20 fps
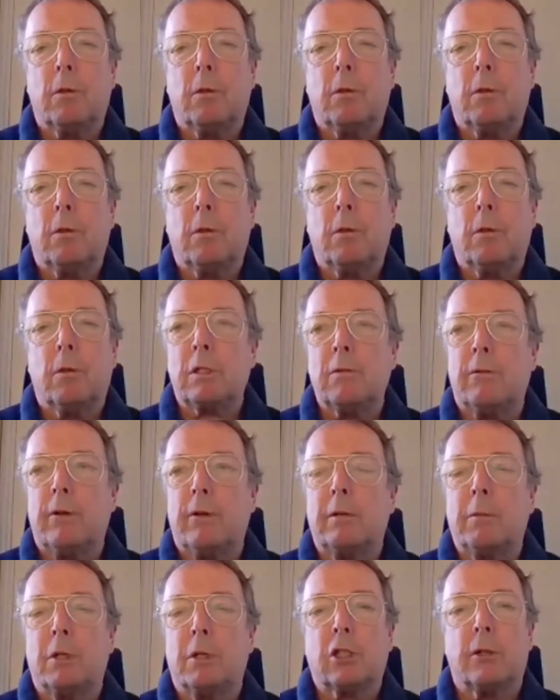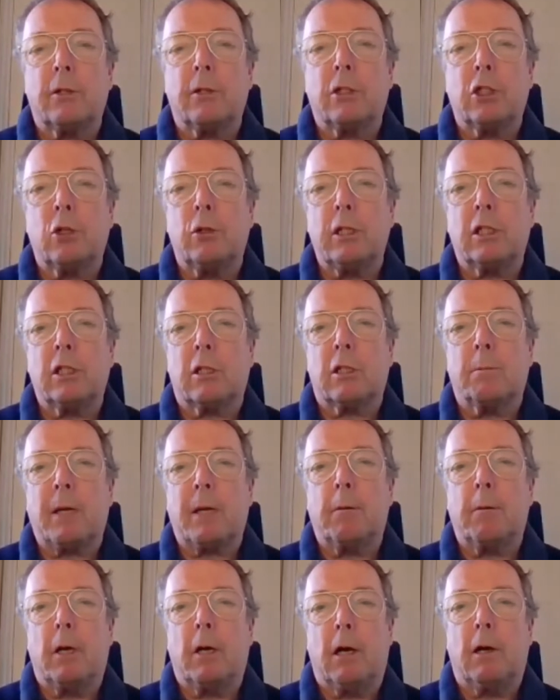very much other choice
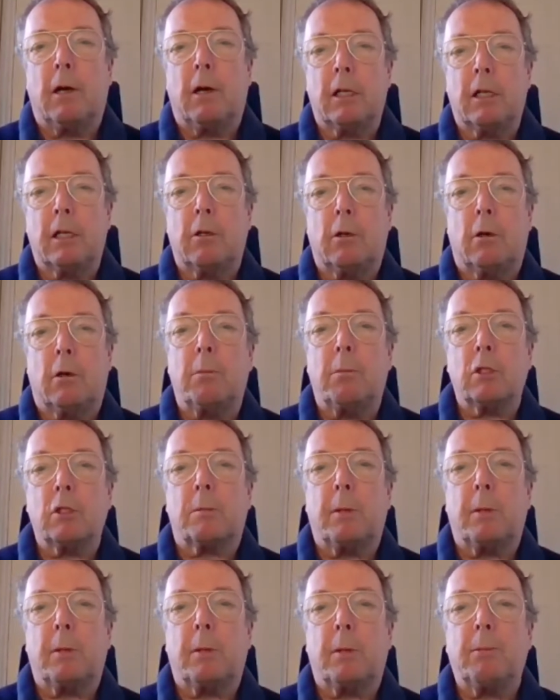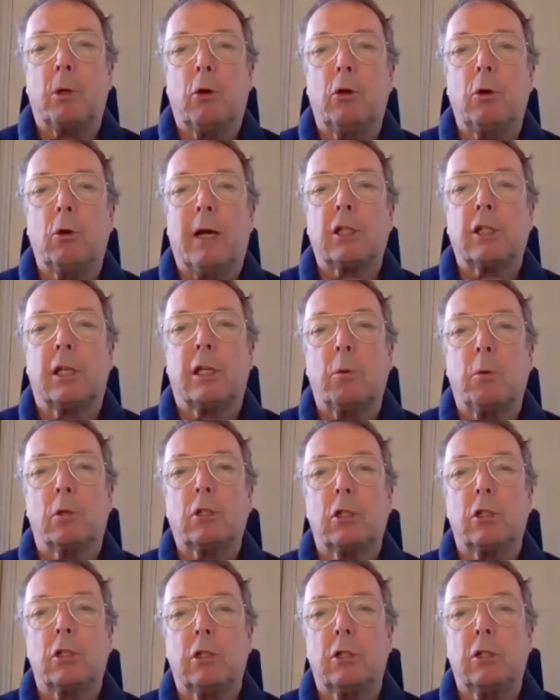about, amongst people who actually
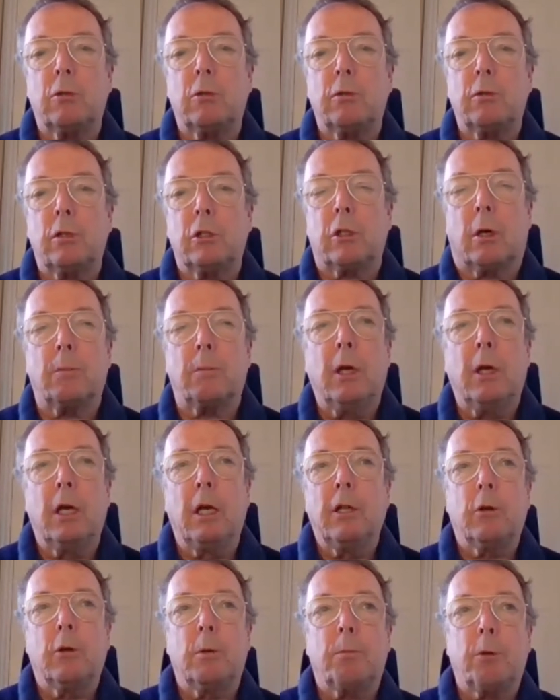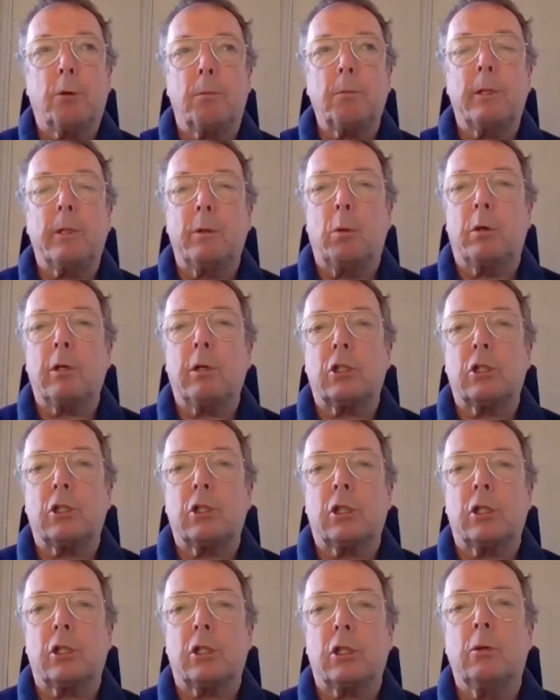wanted to do the job. There were probably one or
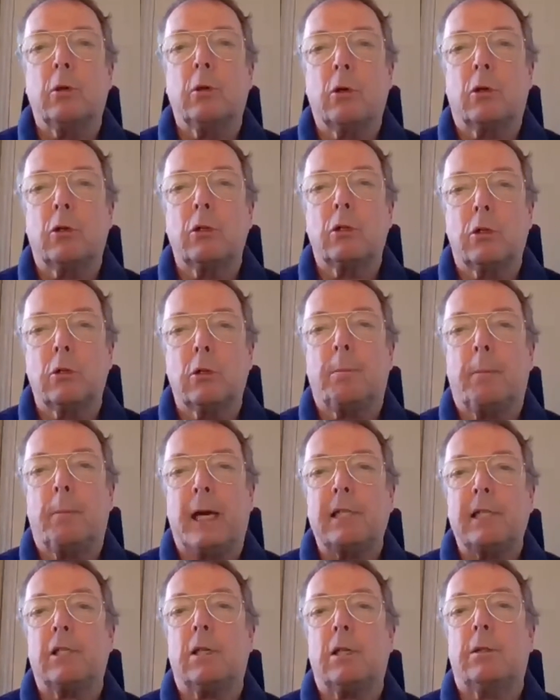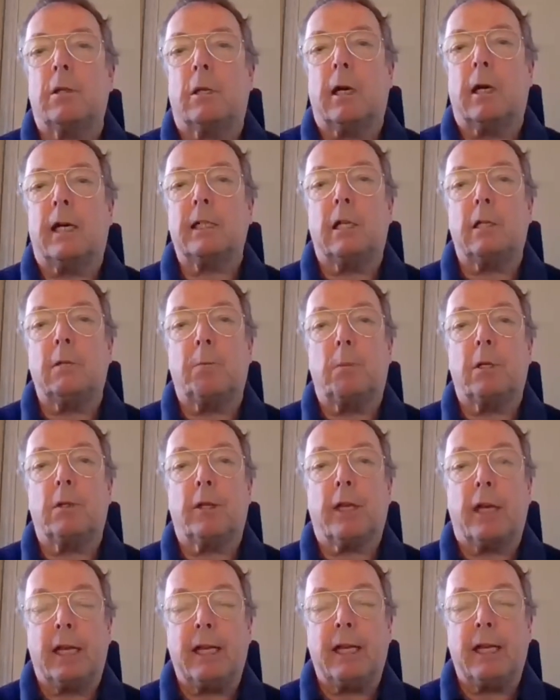two who could do it better than I did, but
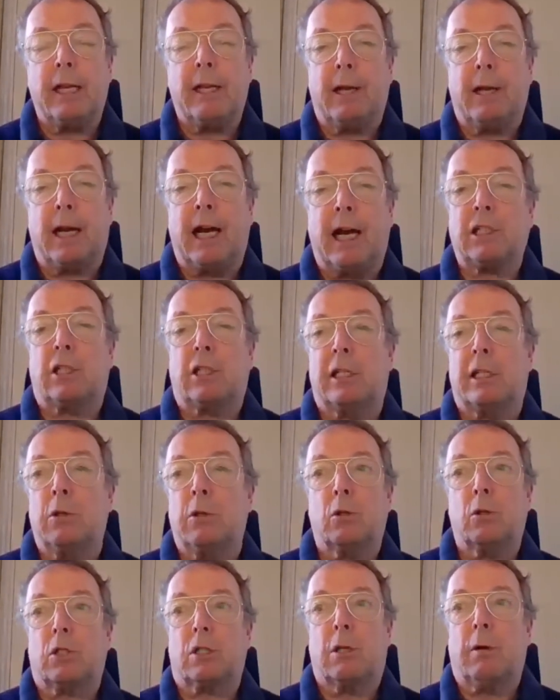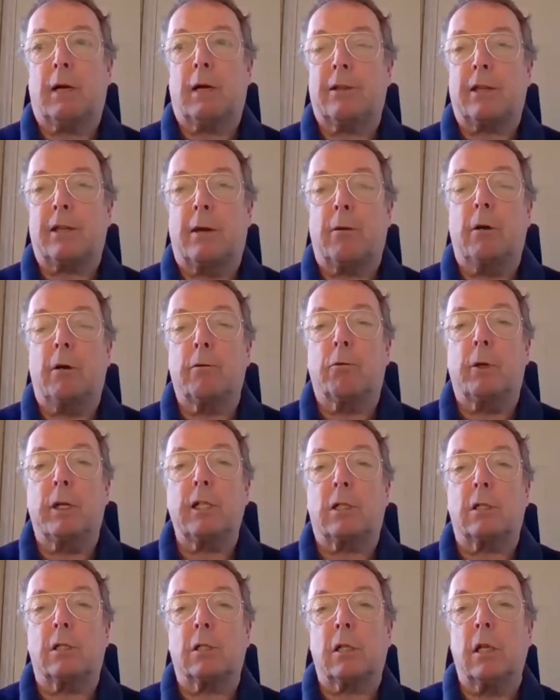they actually also had their own
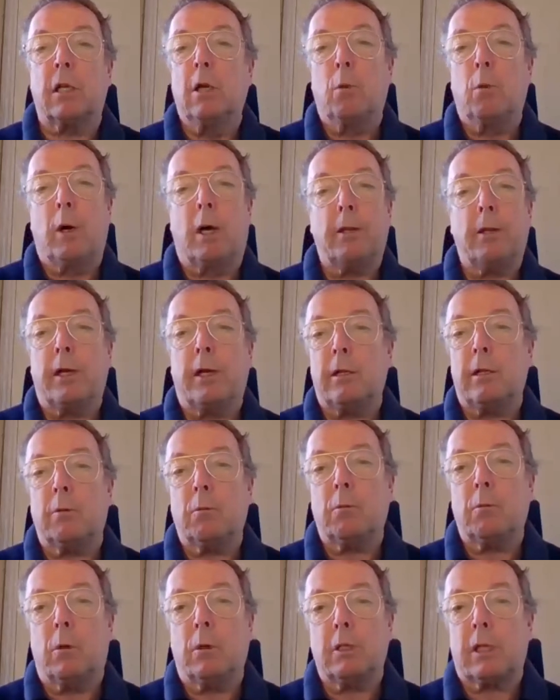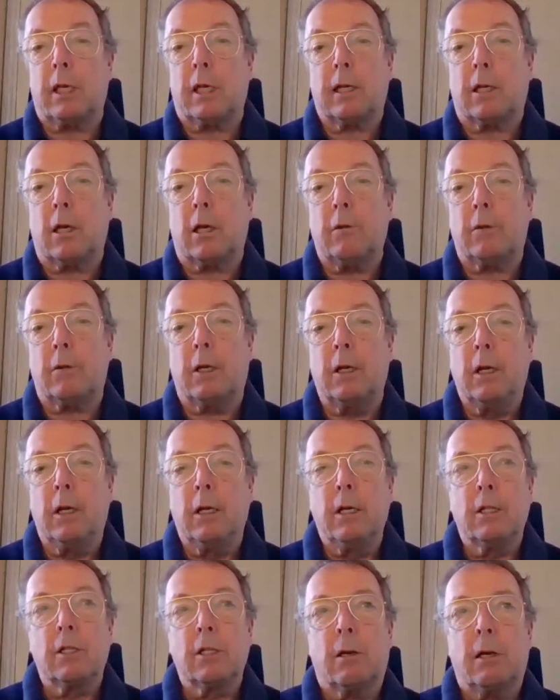reasons why they didn't want to take over.
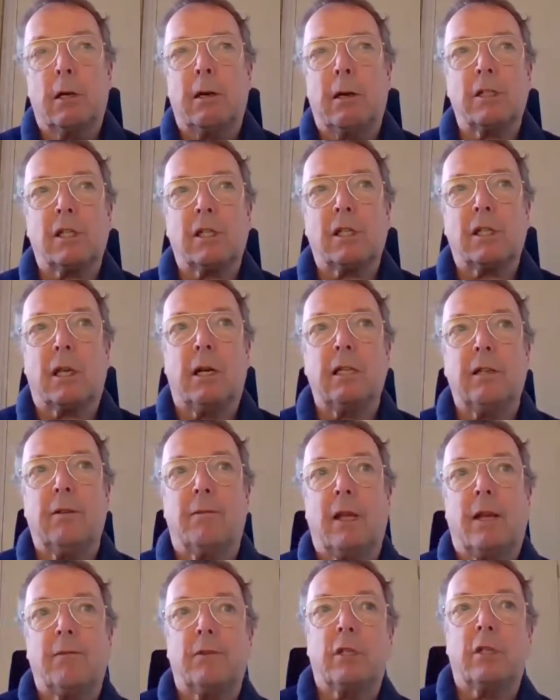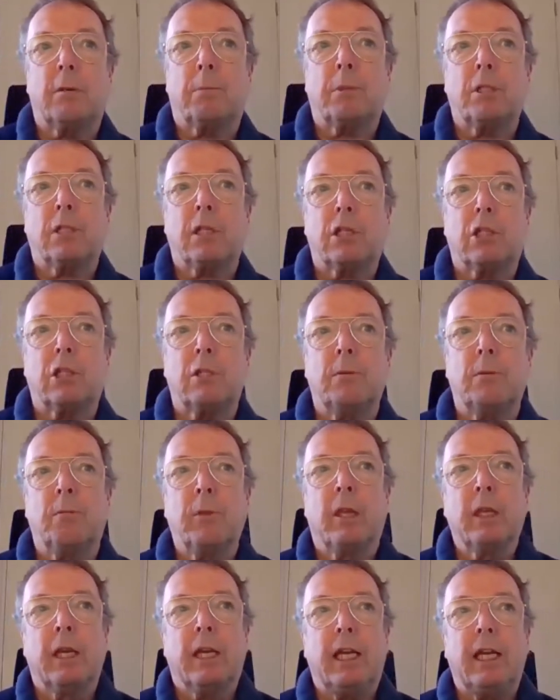So I was kind of left in a position,
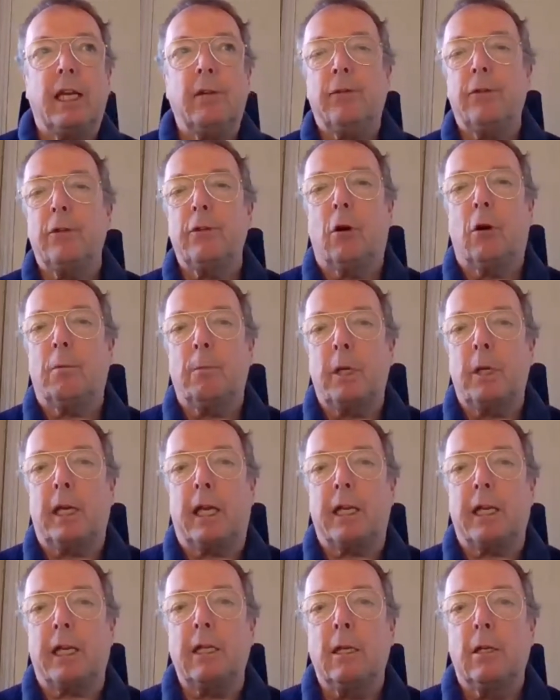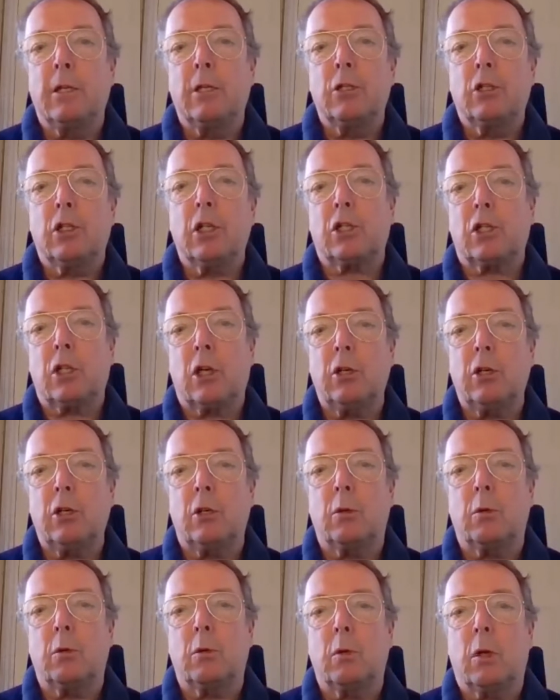if not me, just
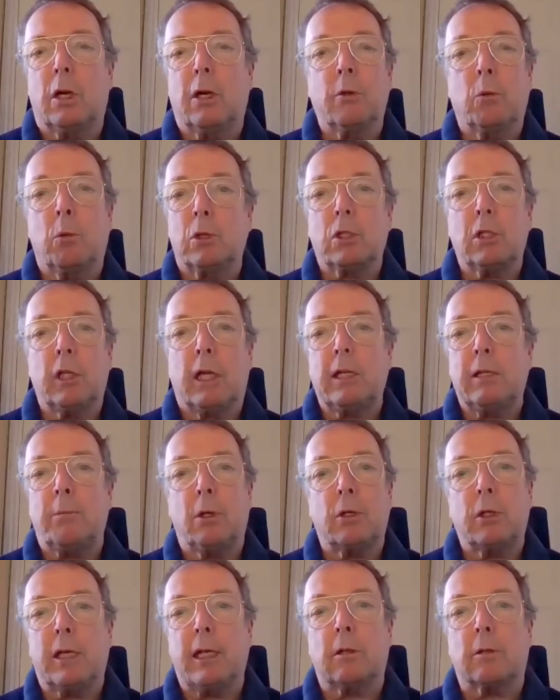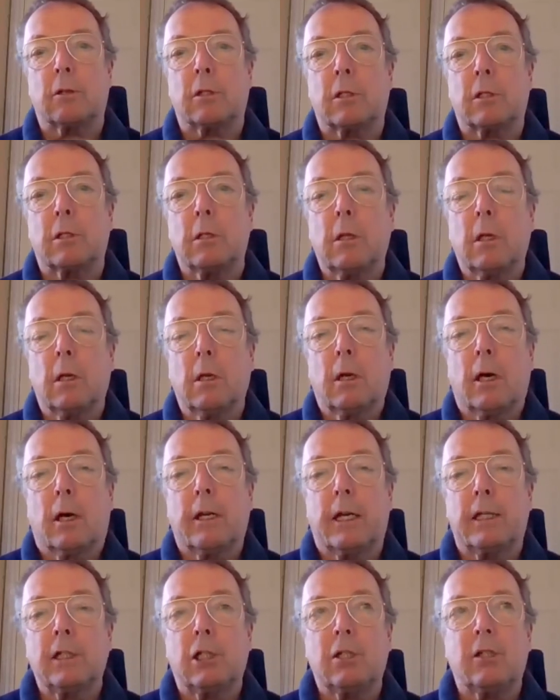who? And there wasn't anybody else.
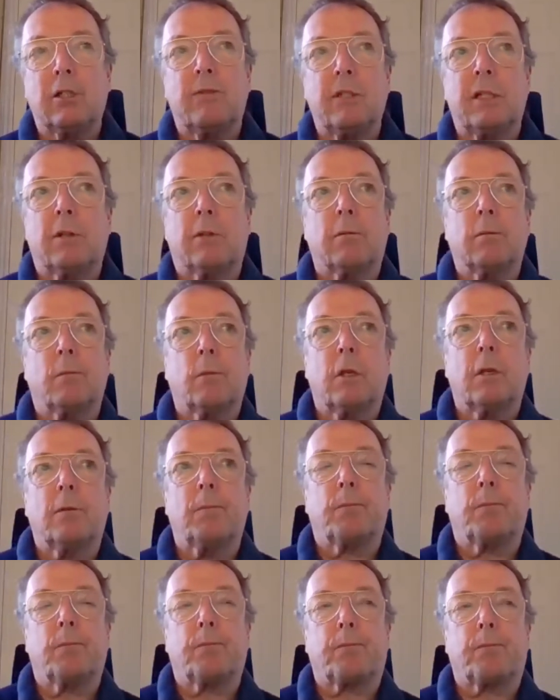And I just felt that